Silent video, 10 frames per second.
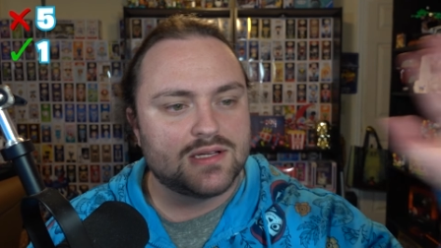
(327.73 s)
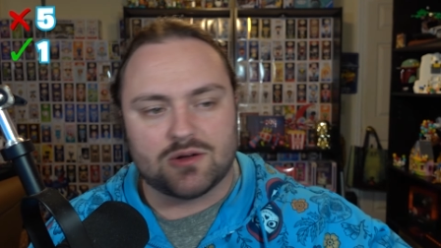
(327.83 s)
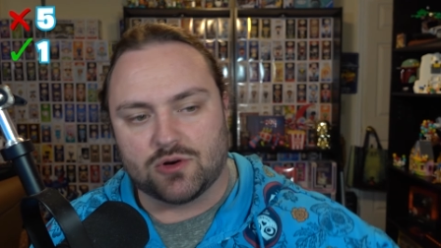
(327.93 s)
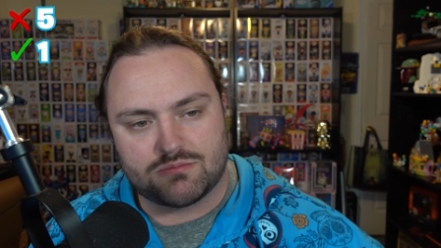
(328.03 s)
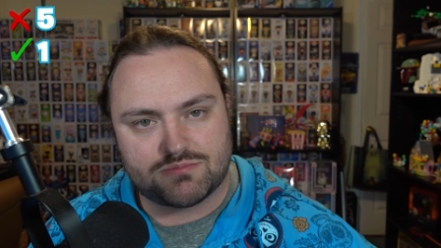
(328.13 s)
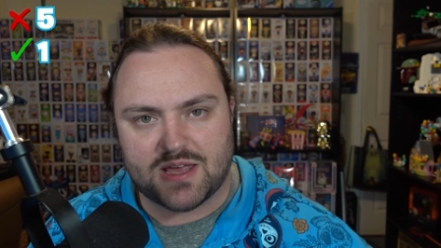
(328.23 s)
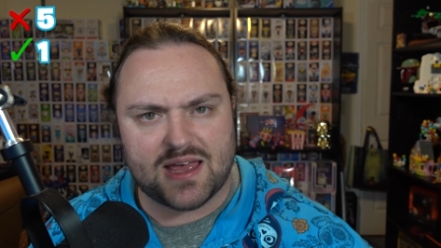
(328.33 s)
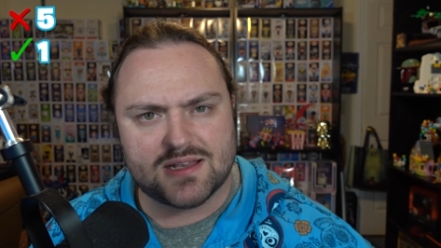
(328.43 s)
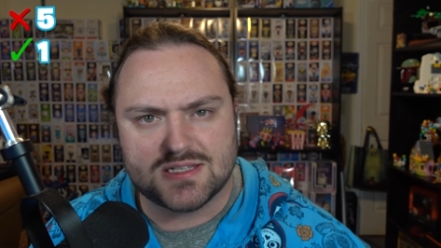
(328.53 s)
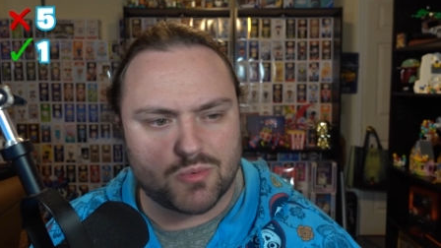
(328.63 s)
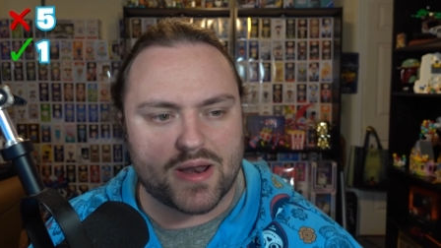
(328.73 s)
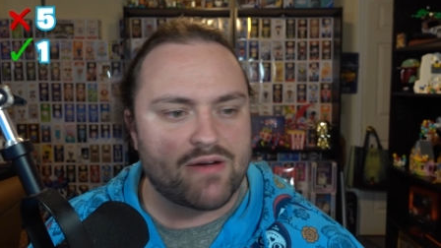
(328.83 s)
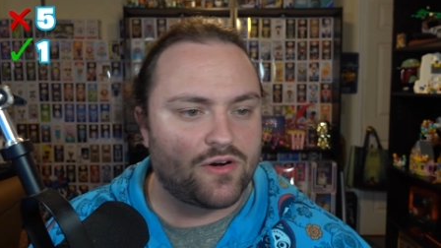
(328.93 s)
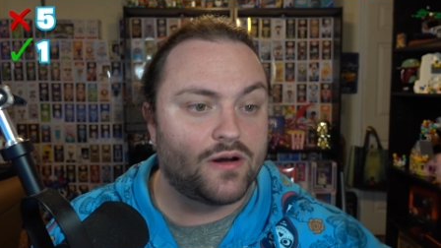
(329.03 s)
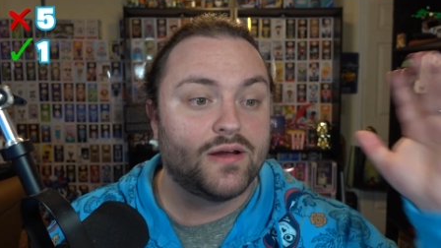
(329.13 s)
or kids,
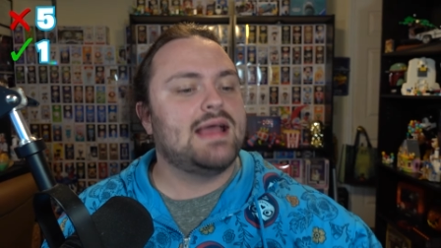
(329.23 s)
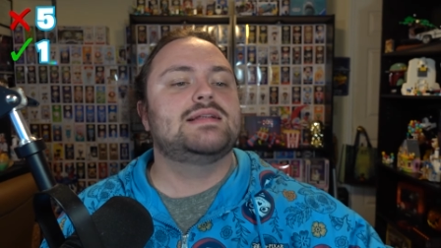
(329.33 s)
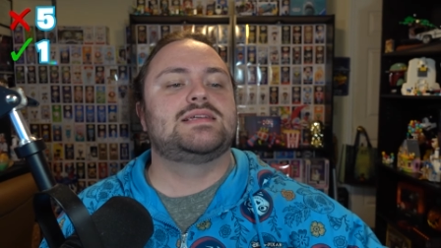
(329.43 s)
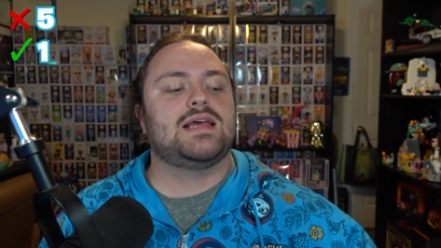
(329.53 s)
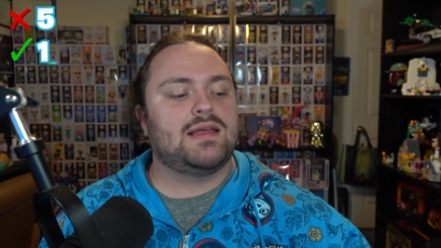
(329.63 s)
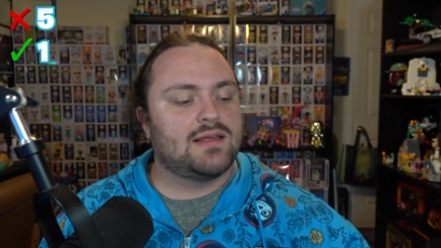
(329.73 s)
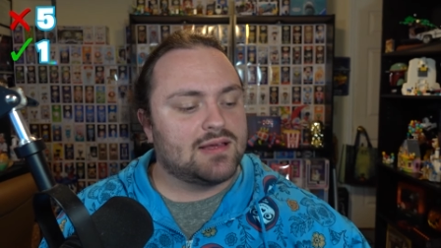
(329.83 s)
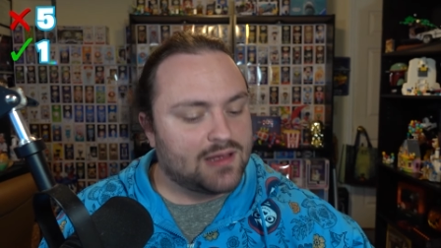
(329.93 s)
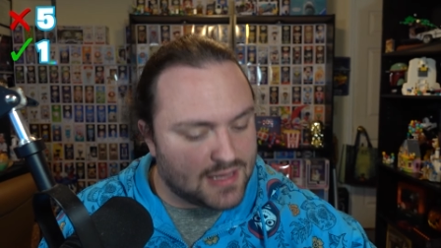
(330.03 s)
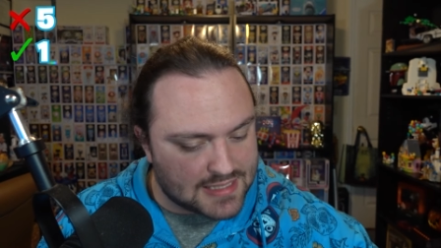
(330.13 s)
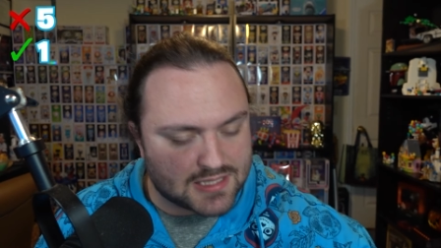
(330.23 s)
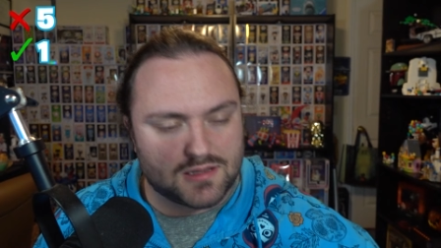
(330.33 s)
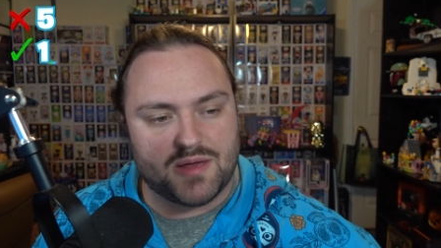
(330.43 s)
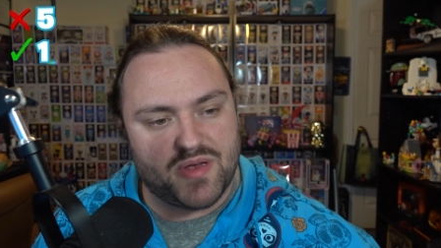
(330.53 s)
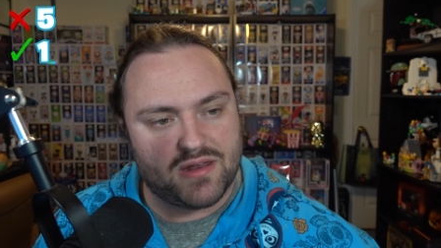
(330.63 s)
whatever. 18 is the
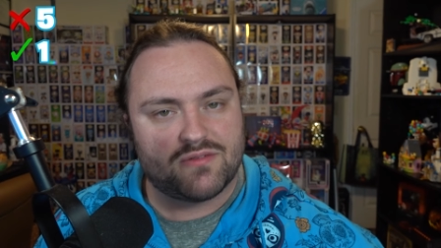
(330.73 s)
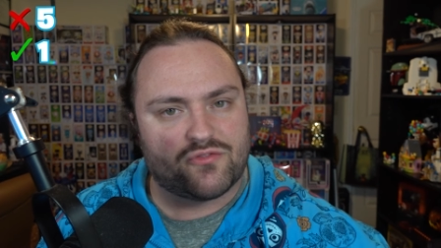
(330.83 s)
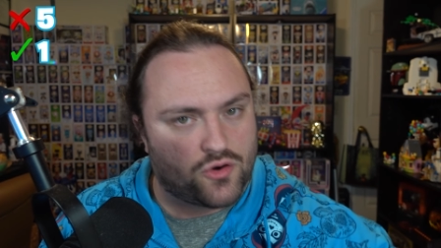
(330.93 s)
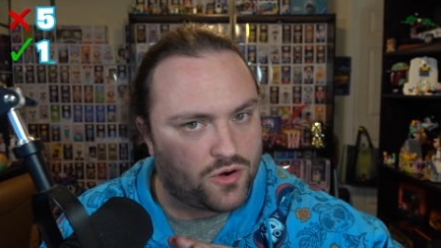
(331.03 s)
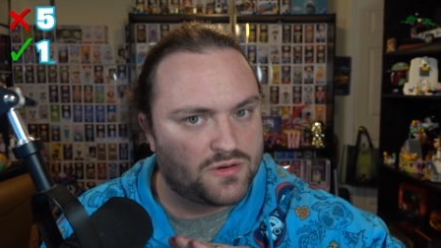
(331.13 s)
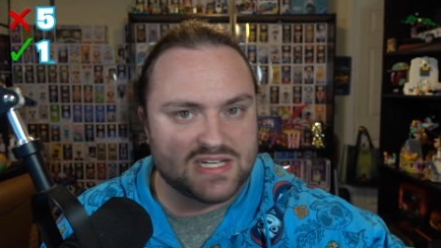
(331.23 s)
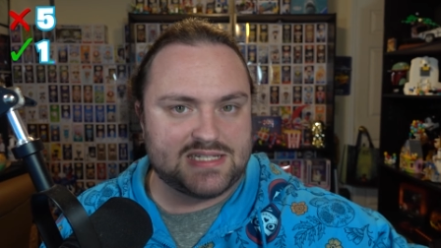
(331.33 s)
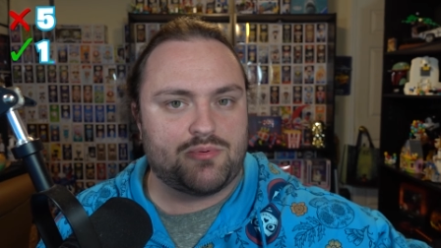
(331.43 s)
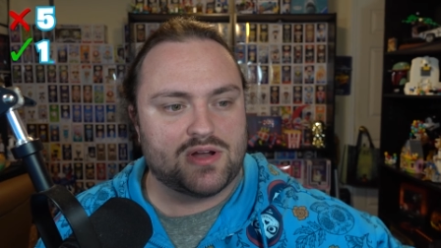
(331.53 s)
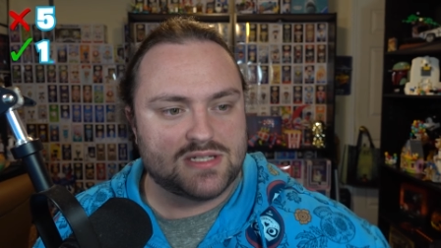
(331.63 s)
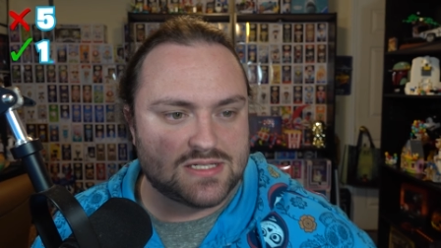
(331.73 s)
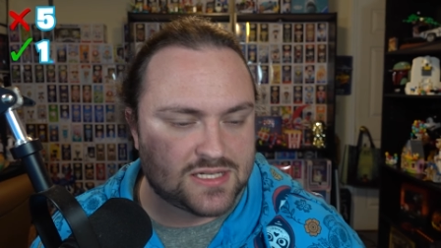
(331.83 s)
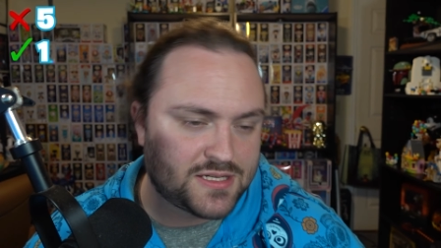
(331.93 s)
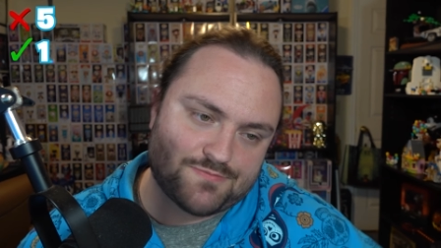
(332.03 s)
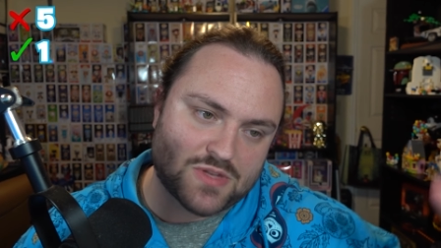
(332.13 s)
limit for Disney
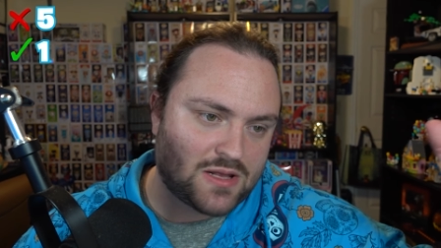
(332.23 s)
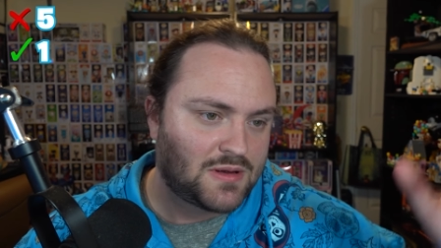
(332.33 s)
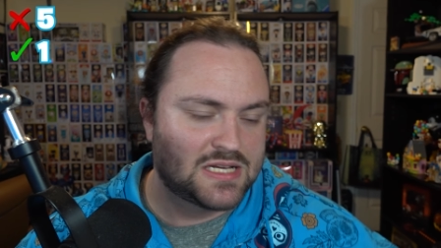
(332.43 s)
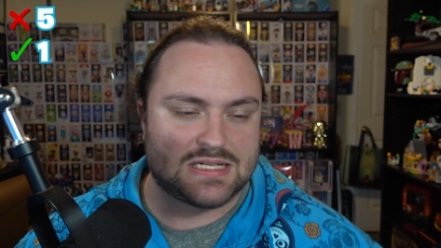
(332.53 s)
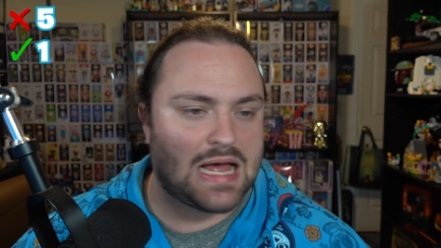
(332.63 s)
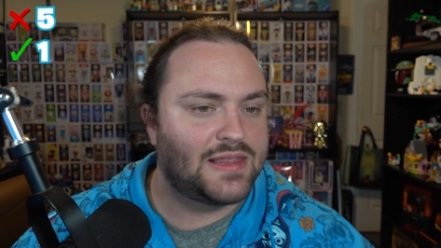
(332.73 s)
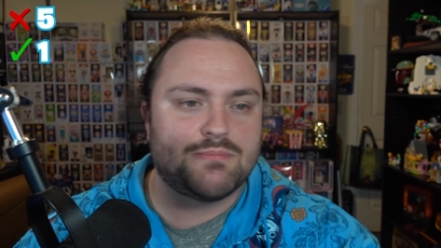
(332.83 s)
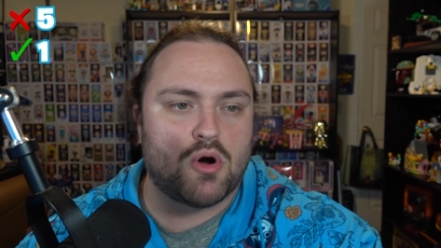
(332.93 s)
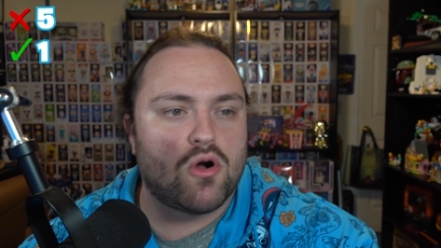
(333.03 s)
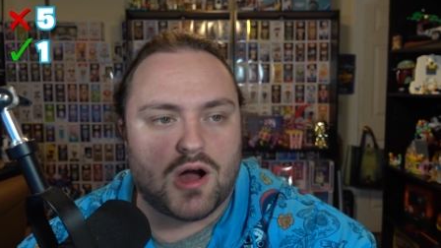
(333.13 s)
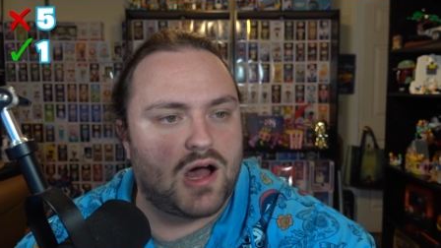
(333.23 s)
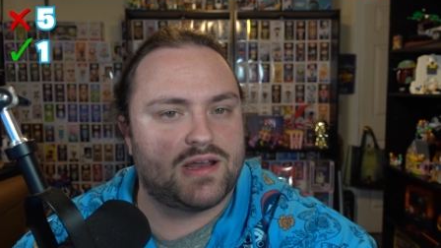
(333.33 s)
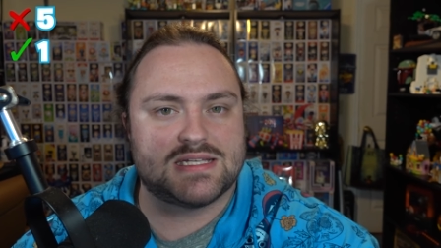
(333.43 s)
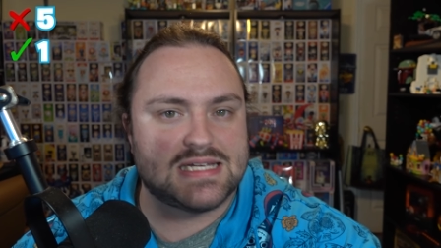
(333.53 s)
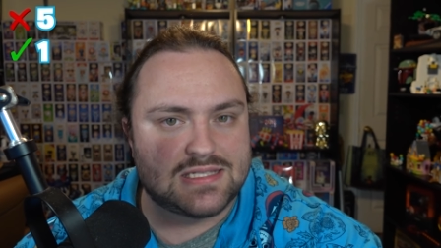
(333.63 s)
princesses because I think
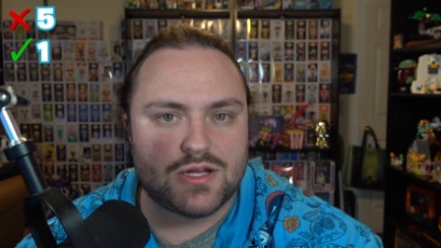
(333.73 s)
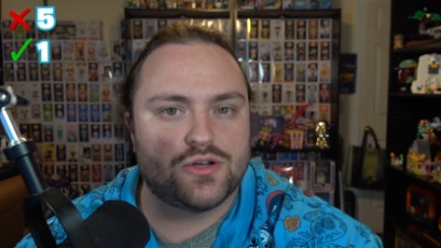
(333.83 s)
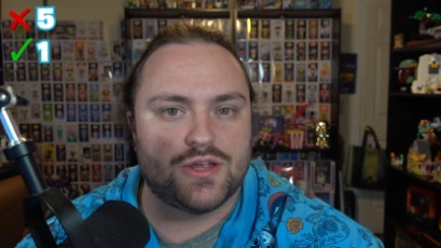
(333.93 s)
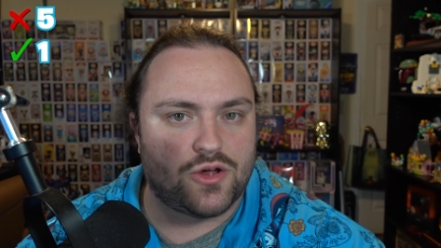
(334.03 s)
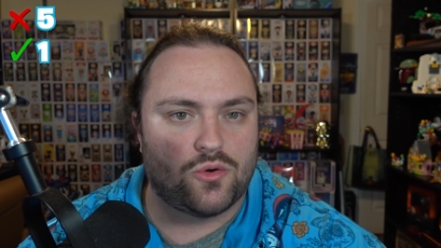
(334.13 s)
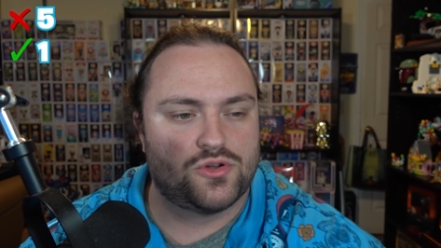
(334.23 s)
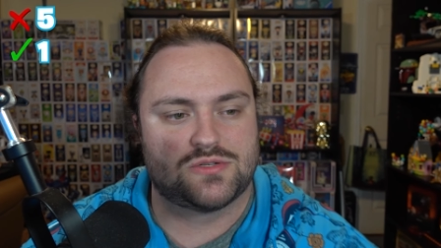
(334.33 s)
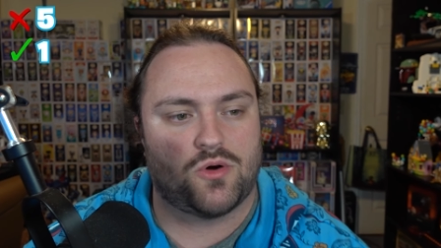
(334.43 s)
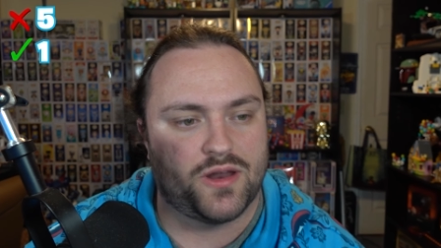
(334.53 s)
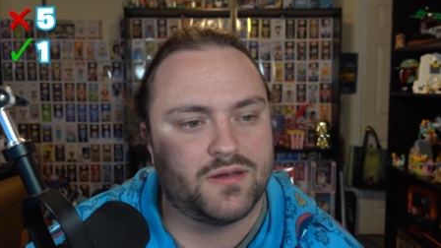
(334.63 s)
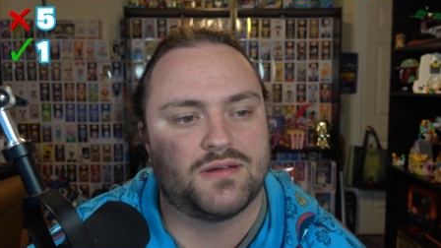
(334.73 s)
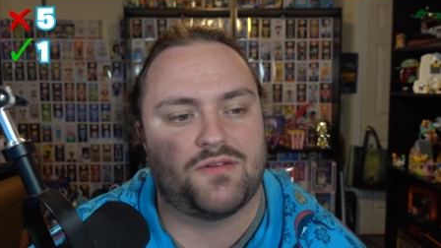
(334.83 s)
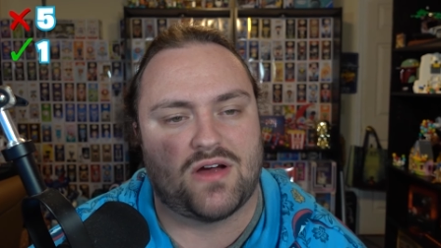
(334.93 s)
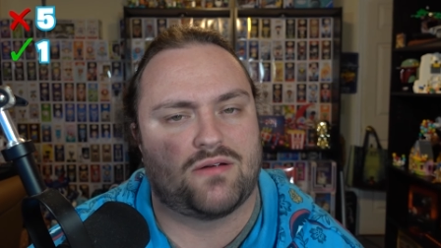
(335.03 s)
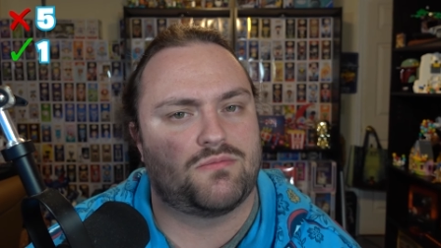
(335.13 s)
Pocahontas is literally the oldest one,
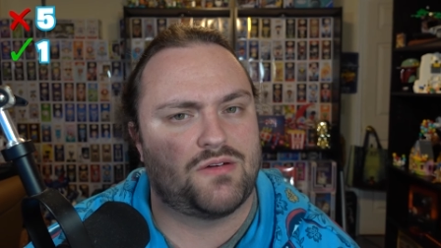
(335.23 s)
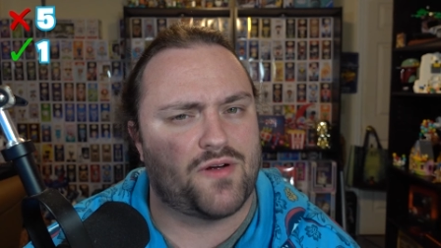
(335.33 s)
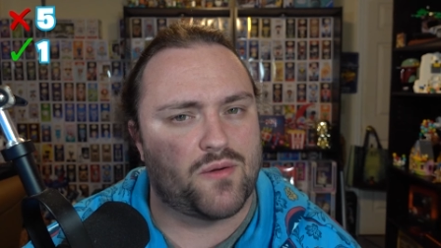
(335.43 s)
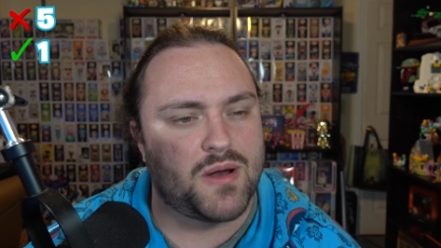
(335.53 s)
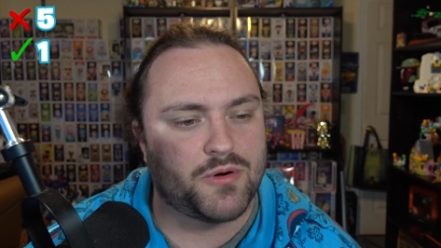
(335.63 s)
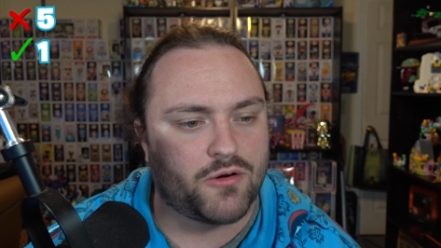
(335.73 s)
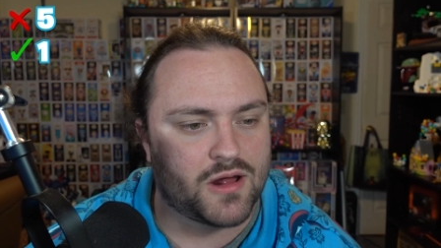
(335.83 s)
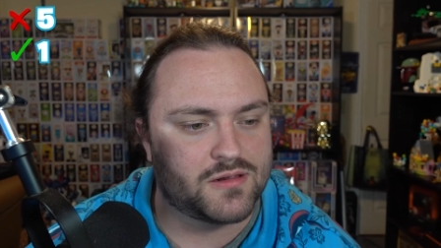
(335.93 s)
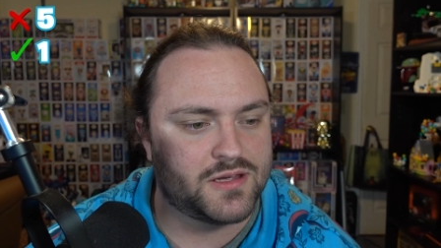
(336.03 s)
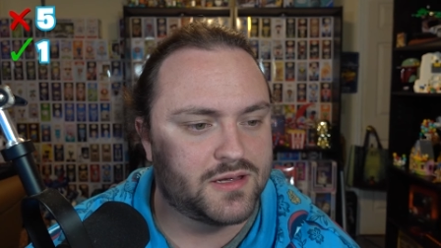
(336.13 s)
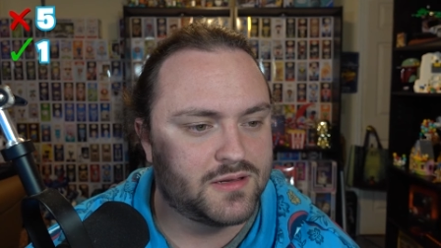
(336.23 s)
if I if I remember correctly.